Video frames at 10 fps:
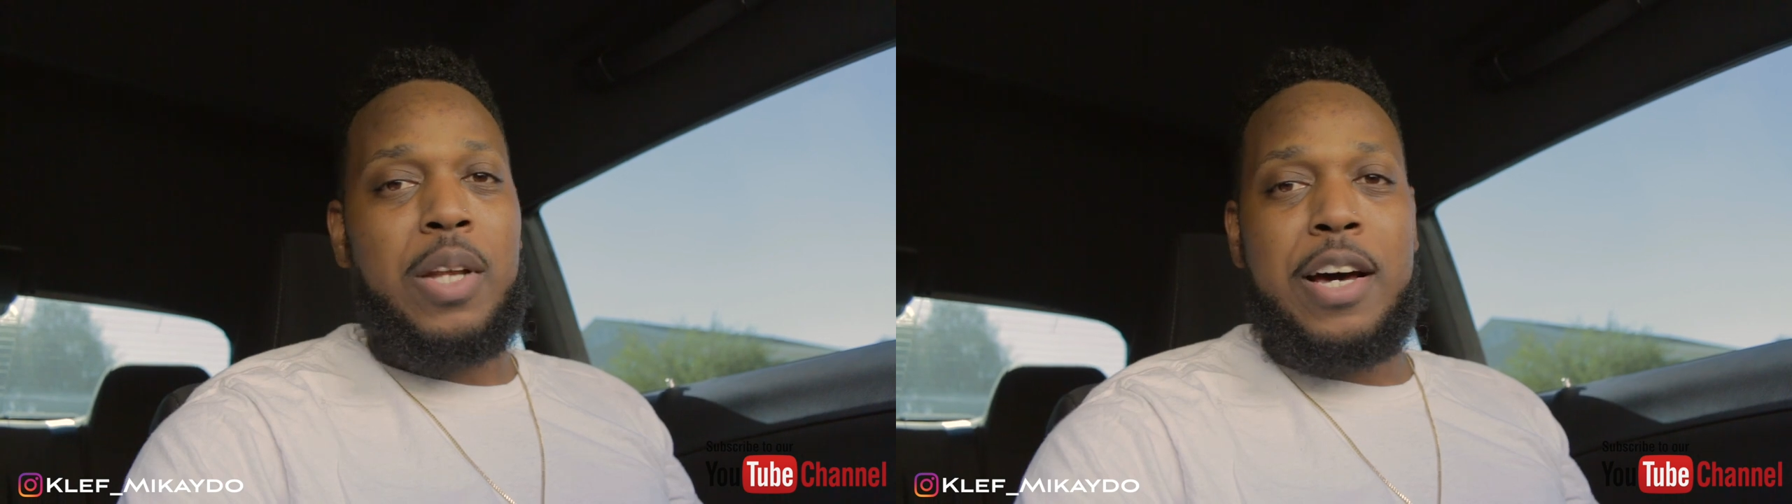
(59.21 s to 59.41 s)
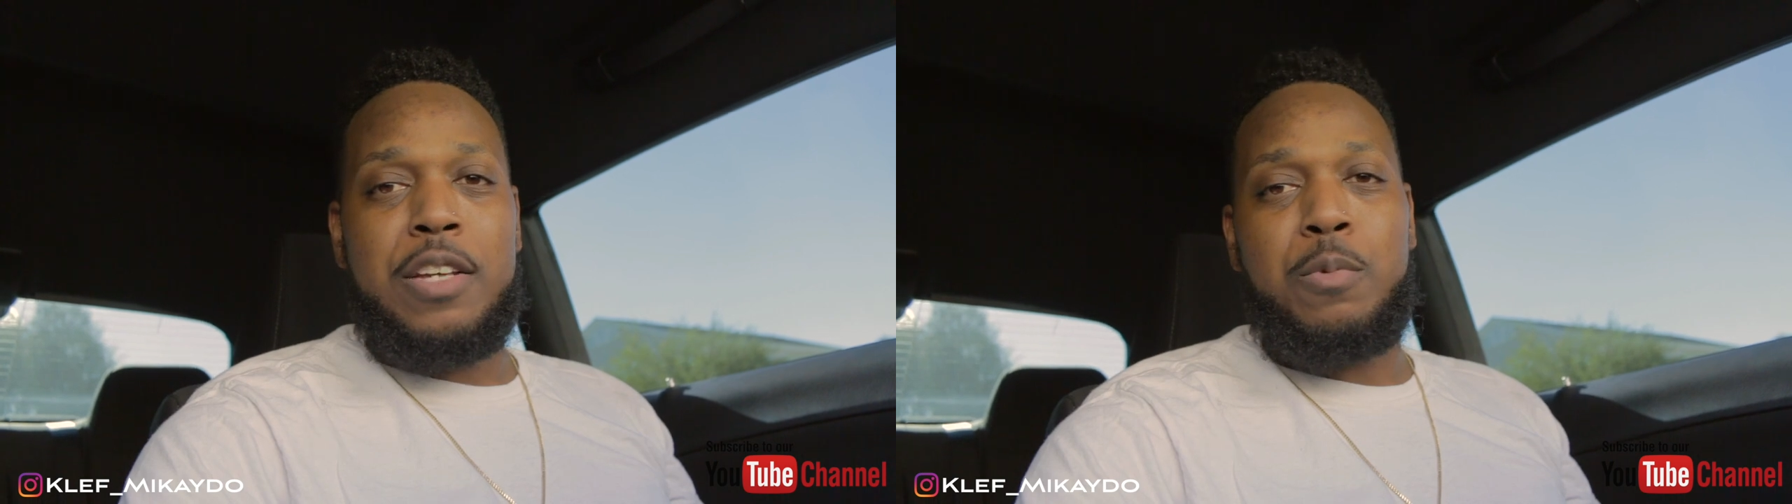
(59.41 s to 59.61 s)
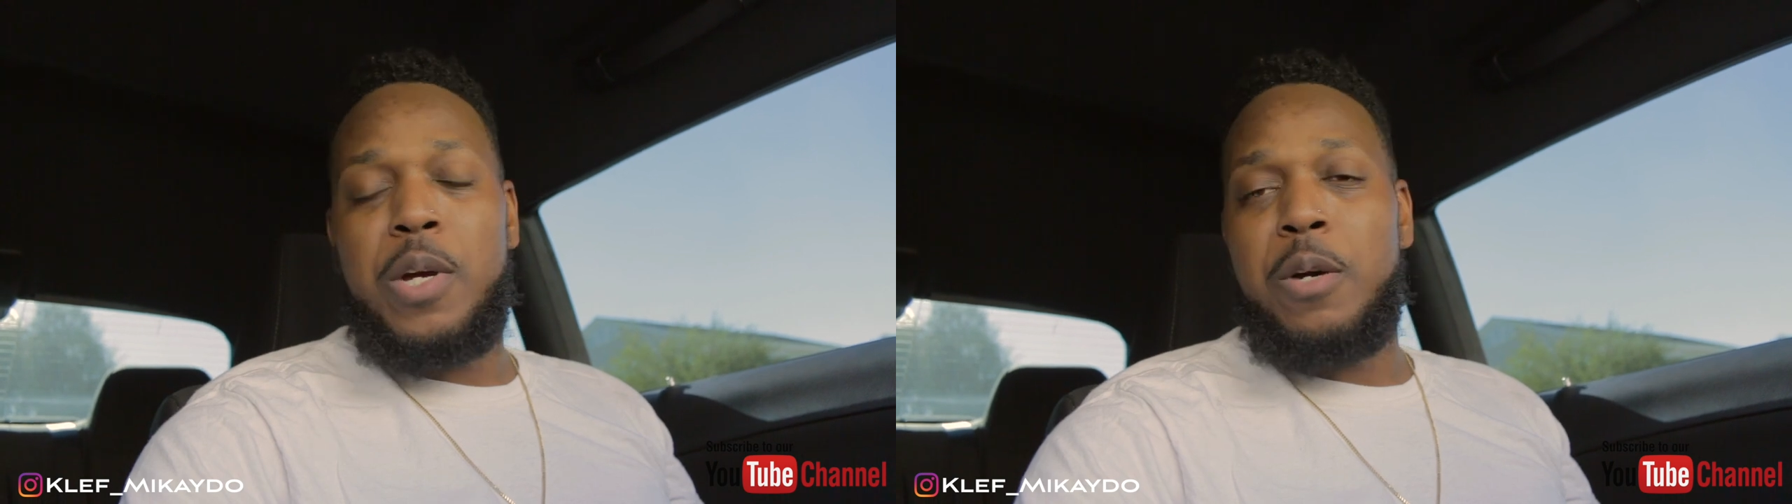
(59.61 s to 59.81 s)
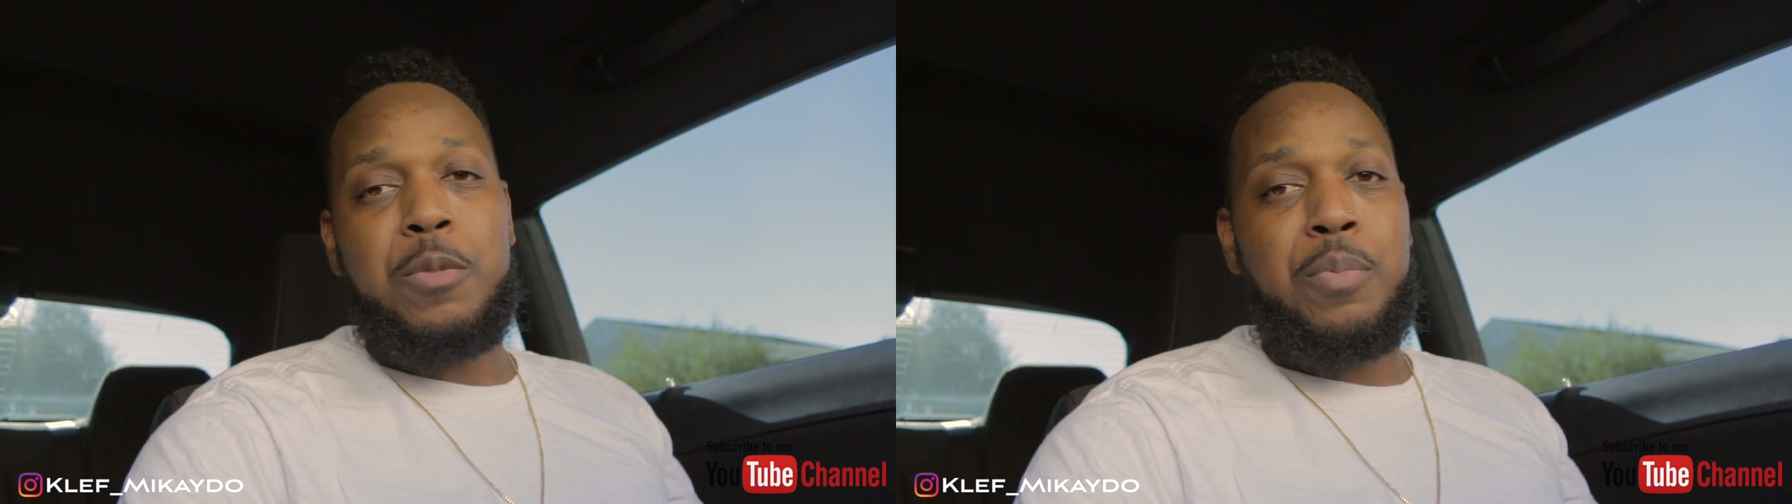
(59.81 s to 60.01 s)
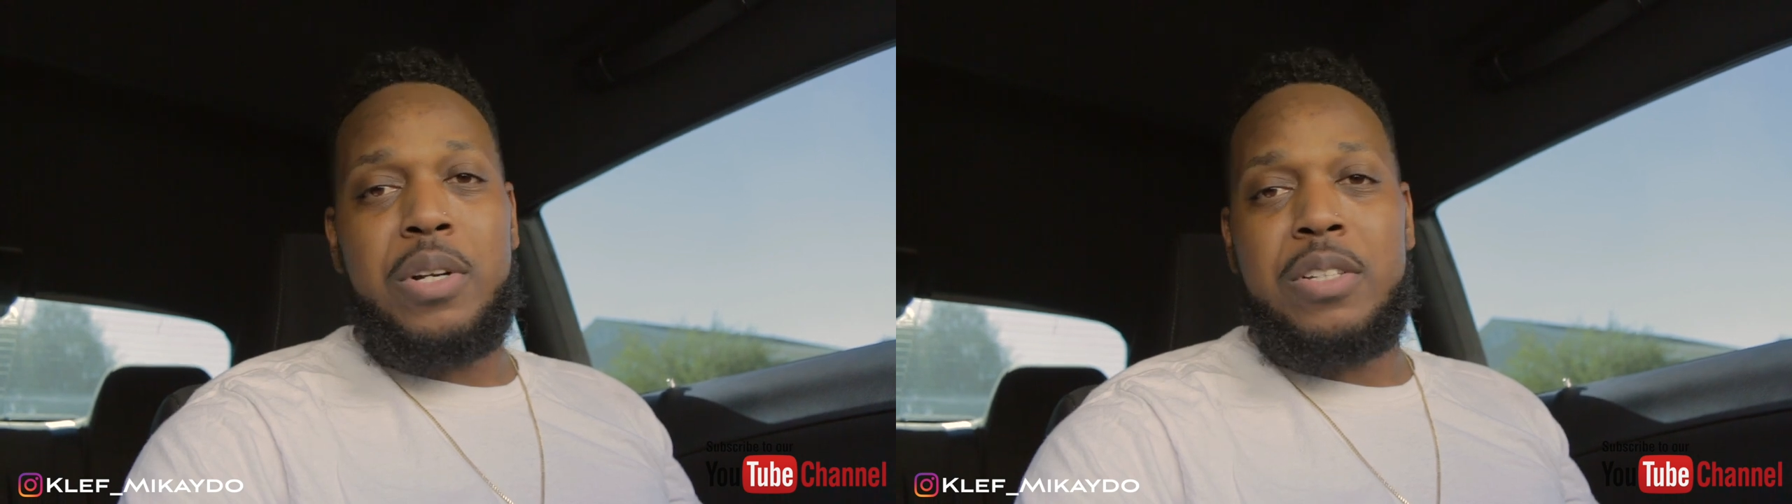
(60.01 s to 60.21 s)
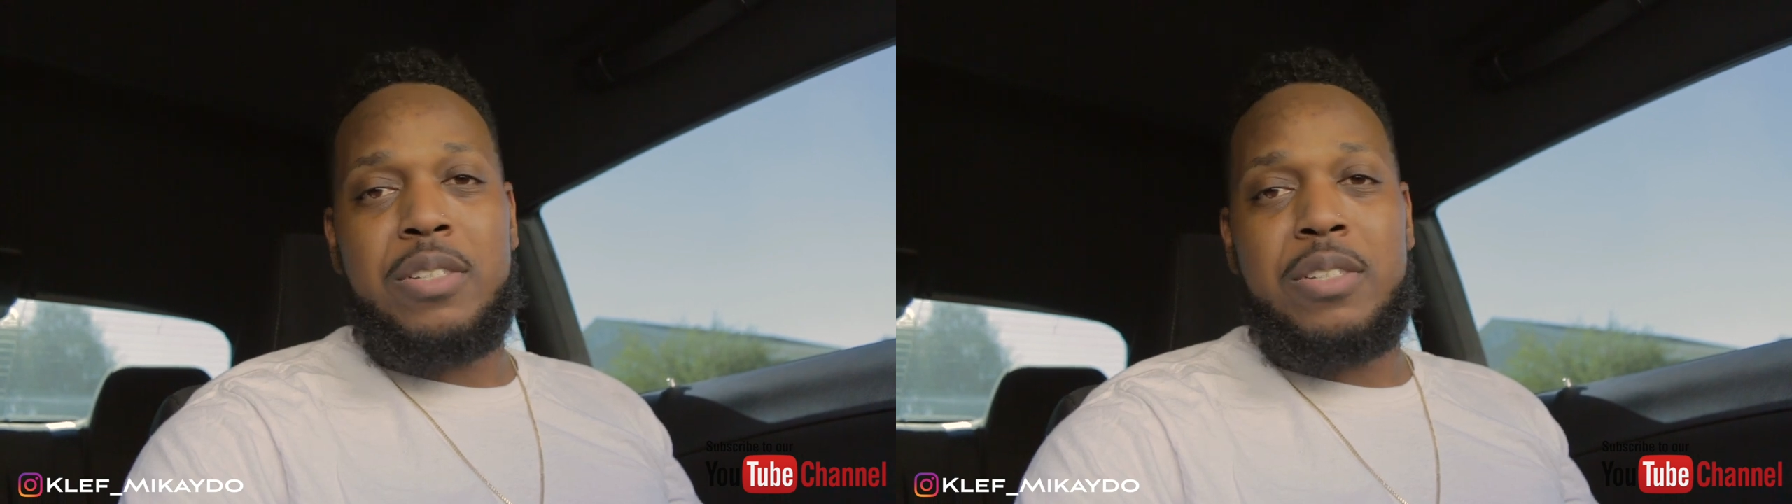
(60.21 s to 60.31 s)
Last week was pretty